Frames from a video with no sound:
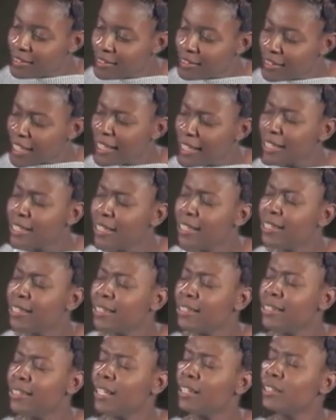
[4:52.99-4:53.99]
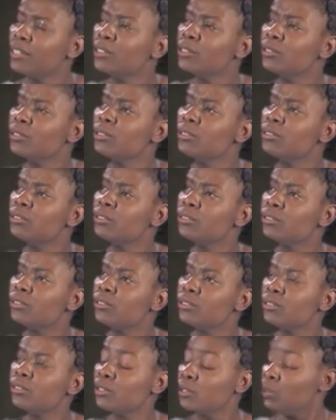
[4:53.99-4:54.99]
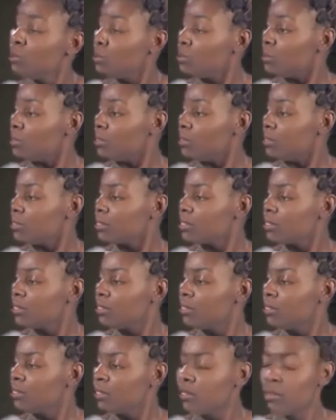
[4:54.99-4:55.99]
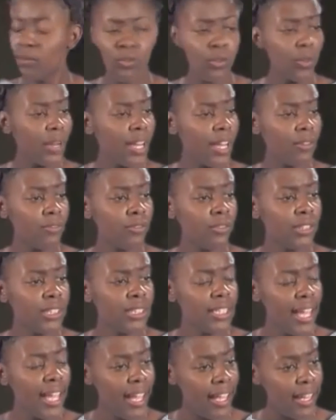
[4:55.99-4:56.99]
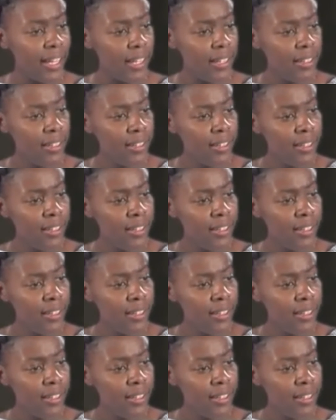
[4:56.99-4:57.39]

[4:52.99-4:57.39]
like yellow jewels for every day,